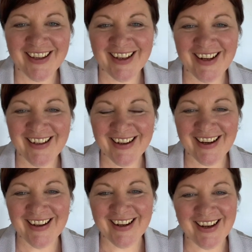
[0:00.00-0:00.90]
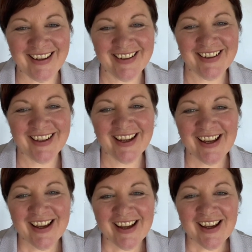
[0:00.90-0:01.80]
G'day.
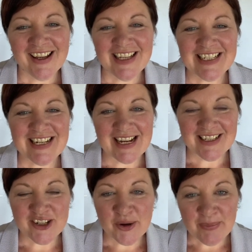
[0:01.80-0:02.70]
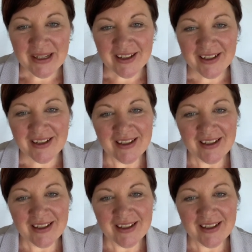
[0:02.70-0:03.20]
Today's topic